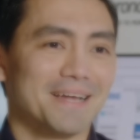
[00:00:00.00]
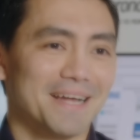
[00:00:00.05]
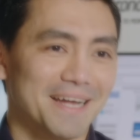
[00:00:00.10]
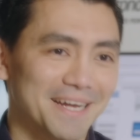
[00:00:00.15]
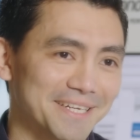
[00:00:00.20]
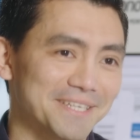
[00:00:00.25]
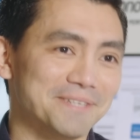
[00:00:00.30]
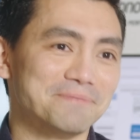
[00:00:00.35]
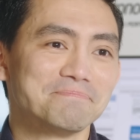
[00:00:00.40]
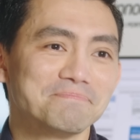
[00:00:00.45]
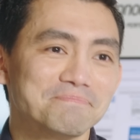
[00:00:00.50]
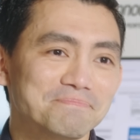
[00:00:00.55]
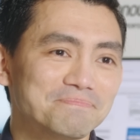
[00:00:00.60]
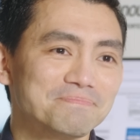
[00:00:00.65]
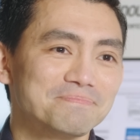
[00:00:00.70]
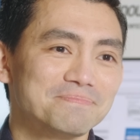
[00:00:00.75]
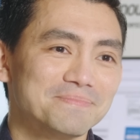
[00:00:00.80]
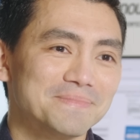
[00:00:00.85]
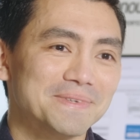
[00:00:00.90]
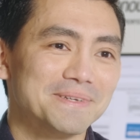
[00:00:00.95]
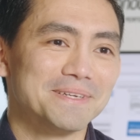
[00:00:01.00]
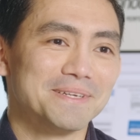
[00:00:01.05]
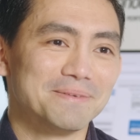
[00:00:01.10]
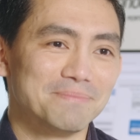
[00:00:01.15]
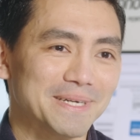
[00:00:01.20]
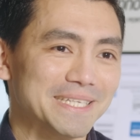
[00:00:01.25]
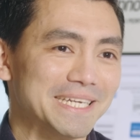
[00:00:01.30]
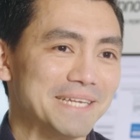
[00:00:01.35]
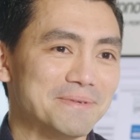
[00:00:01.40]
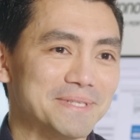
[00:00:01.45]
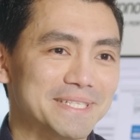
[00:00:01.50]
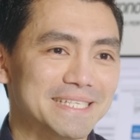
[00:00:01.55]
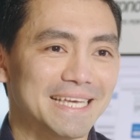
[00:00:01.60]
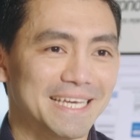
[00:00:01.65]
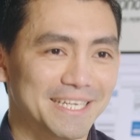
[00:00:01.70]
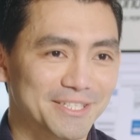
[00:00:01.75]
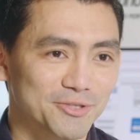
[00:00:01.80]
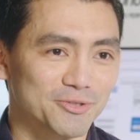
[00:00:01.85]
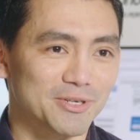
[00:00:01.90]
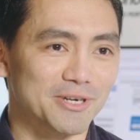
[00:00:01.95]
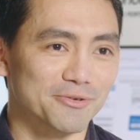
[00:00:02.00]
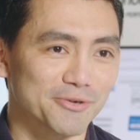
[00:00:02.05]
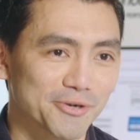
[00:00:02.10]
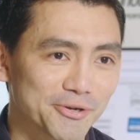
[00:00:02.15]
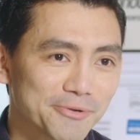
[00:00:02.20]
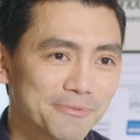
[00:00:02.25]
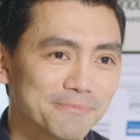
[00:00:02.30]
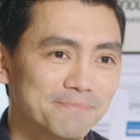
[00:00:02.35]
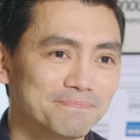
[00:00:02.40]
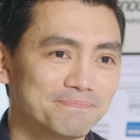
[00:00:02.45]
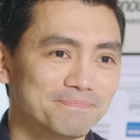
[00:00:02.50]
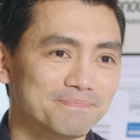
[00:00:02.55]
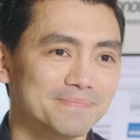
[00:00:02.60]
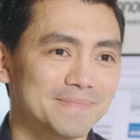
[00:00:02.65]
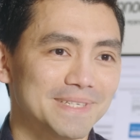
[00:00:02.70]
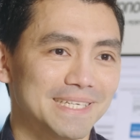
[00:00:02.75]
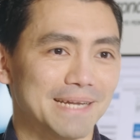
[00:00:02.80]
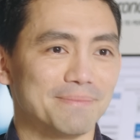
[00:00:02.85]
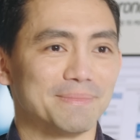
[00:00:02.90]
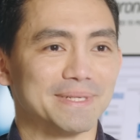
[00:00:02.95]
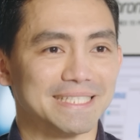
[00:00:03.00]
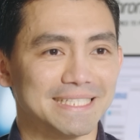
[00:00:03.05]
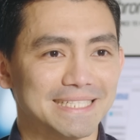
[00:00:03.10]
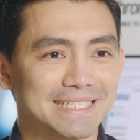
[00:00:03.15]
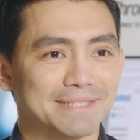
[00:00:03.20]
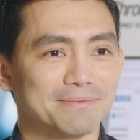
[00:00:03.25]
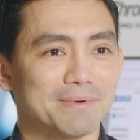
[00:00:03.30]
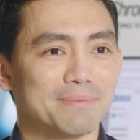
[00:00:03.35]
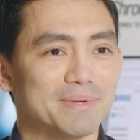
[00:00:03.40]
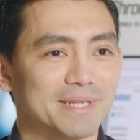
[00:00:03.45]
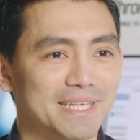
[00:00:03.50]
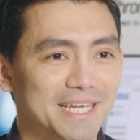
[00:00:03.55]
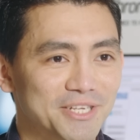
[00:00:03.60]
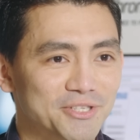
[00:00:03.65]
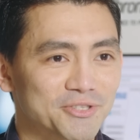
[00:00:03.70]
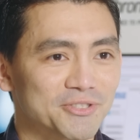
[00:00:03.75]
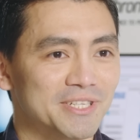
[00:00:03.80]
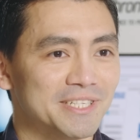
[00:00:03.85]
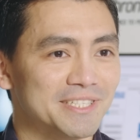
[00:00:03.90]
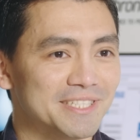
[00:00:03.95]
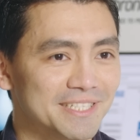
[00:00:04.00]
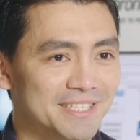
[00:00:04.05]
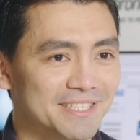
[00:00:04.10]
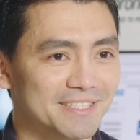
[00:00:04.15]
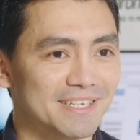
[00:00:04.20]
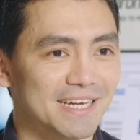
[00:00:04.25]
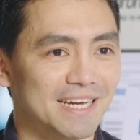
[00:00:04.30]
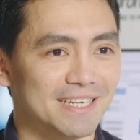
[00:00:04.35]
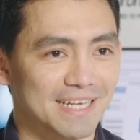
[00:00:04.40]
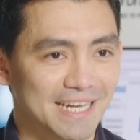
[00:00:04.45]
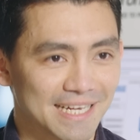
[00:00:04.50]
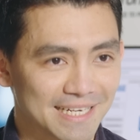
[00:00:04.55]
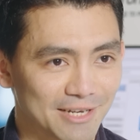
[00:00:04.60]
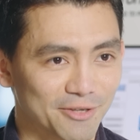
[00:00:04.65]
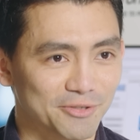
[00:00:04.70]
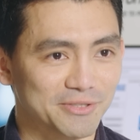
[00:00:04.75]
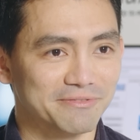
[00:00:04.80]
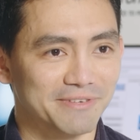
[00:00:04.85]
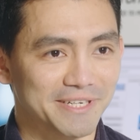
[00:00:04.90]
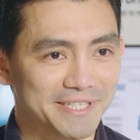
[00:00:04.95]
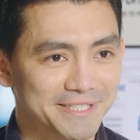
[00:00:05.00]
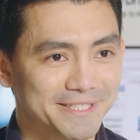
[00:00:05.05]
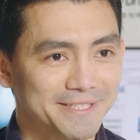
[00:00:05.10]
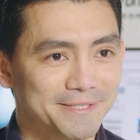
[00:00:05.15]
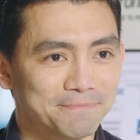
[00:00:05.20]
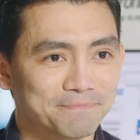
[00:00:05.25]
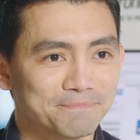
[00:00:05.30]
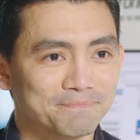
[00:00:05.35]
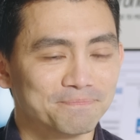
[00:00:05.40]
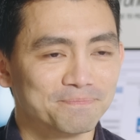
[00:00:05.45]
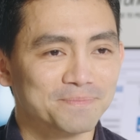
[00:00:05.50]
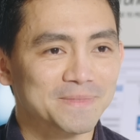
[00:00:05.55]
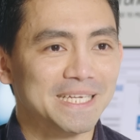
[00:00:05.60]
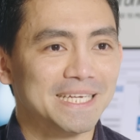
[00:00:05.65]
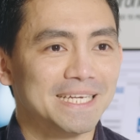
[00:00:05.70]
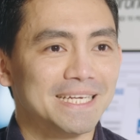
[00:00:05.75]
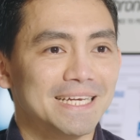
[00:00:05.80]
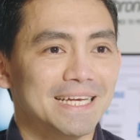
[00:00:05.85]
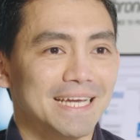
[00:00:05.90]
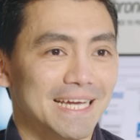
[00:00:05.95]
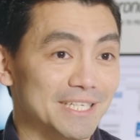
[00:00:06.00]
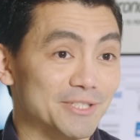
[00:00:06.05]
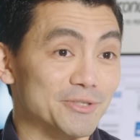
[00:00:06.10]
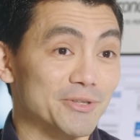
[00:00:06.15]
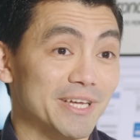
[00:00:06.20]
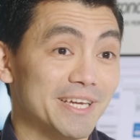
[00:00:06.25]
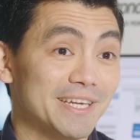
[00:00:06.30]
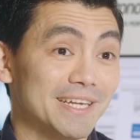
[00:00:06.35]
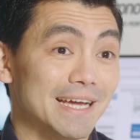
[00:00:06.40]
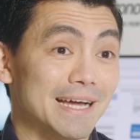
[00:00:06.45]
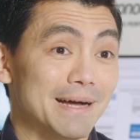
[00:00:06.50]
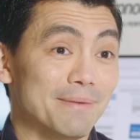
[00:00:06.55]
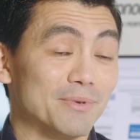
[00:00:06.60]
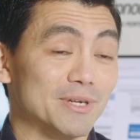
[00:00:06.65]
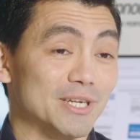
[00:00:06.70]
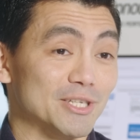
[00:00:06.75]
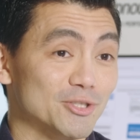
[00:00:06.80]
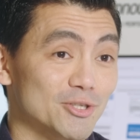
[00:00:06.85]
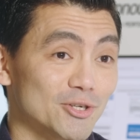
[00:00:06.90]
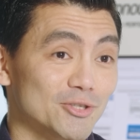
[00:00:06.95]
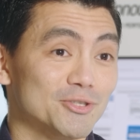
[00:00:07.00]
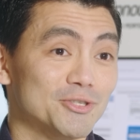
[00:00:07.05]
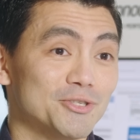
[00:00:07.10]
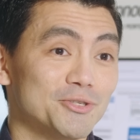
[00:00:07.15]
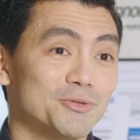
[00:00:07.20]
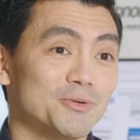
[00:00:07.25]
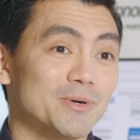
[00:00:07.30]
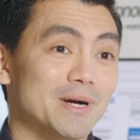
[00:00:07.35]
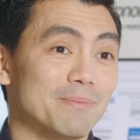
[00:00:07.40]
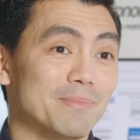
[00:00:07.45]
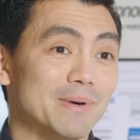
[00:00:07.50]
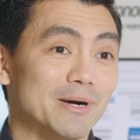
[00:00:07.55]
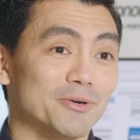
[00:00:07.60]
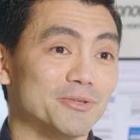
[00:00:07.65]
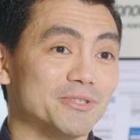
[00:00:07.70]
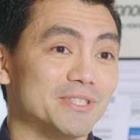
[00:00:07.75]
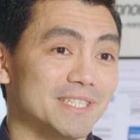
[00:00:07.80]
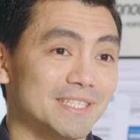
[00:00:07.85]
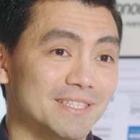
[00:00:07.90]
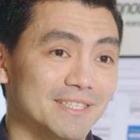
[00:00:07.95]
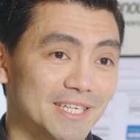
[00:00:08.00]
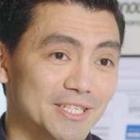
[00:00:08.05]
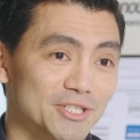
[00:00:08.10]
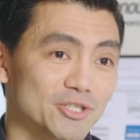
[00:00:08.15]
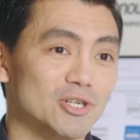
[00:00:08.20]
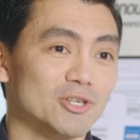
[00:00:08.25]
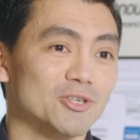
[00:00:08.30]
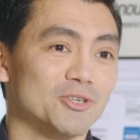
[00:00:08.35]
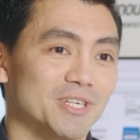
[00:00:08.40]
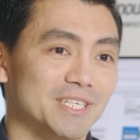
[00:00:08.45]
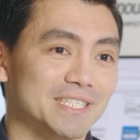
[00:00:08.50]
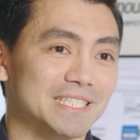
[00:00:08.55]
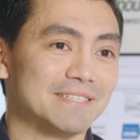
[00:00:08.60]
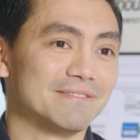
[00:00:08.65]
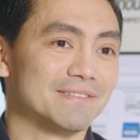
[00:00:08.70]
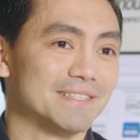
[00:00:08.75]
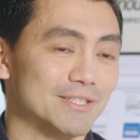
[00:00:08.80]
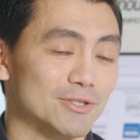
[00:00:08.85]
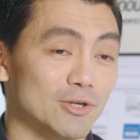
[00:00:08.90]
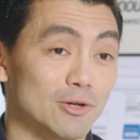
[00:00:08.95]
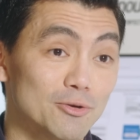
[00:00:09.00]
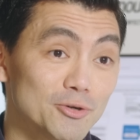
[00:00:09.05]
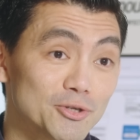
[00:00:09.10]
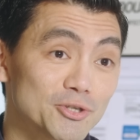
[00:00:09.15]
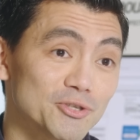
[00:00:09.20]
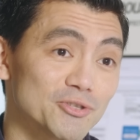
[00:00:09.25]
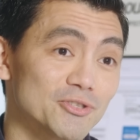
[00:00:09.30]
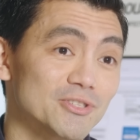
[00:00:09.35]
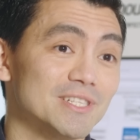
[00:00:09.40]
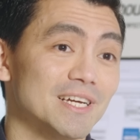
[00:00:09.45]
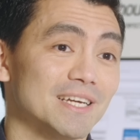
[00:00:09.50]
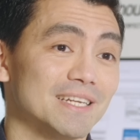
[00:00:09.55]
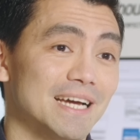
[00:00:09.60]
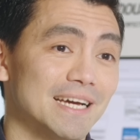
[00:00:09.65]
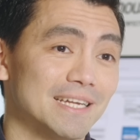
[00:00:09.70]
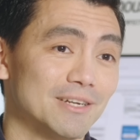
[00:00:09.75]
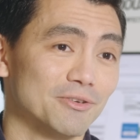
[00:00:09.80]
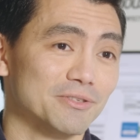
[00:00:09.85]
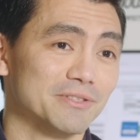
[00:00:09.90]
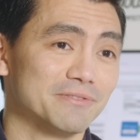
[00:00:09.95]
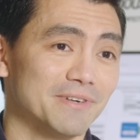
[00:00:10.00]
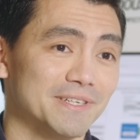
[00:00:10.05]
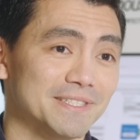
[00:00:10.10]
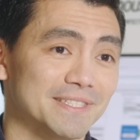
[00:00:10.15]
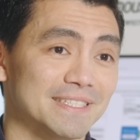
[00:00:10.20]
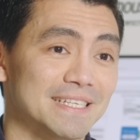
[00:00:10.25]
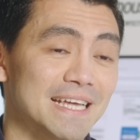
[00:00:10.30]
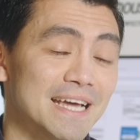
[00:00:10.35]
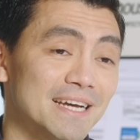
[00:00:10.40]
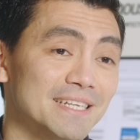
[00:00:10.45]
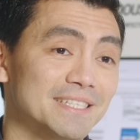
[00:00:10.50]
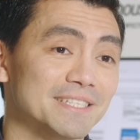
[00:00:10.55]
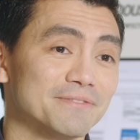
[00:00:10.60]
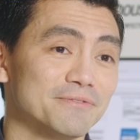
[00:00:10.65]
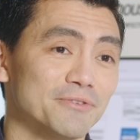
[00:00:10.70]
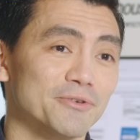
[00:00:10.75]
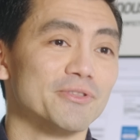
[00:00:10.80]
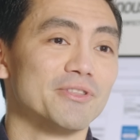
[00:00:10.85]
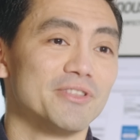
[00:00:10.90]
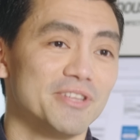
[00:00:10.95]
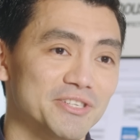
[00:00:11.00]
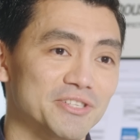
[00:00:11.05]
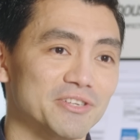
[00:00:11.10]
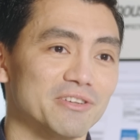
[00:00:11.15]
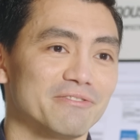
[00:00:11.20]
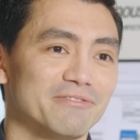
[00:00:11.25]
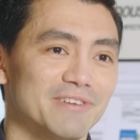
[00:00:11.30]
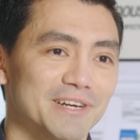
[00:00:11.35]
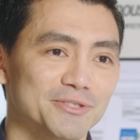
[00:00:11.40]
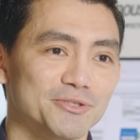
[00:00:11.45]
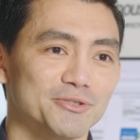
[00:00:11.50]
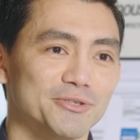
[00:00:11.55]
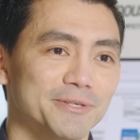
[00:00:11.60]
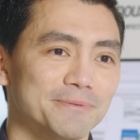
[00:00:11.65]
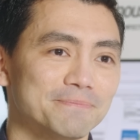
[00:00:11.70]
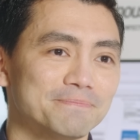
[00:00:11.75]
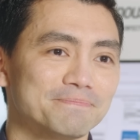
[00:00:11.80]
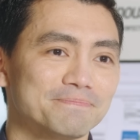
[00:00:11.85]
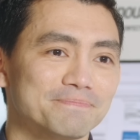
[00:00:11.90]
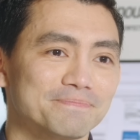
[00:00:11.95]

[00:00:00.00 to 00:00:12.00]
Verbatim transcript: Hi, my name is Hector Arroyo, and I'm a System Applications Engineer at Analog Devices. And today, I'm going to talk to you about the industrial connectivity solutions that Analog Devices has for the digital factory.